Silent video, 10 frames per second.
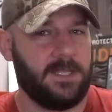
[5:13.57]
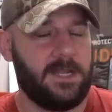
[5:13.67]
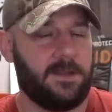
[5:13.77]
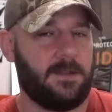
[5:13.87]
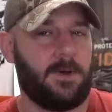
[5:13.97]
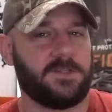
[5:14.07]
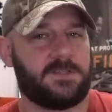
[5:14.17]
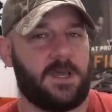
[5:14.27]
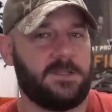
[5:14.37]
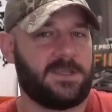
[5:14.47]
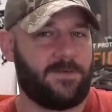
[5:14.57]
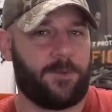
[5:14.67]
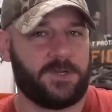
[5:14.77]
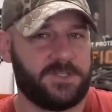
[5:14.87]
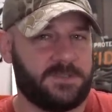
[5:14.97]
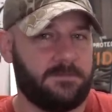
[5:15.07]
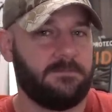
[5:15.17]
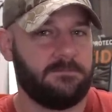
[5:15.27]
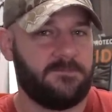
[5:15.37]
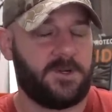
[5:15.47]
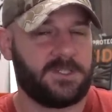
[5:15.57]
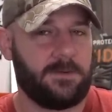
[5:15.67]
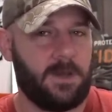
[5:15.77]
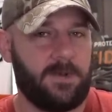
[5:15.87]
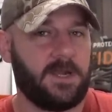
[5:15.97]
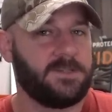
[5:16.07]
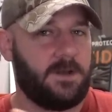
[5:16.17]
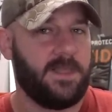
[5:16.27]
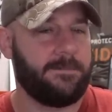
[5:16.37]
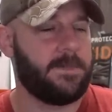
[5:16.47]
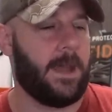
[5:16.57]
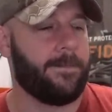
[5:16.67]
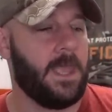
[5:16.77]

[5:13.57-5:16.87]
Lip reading: leading to the most guns ever purchased, first-time gun buyers, all that, yeah.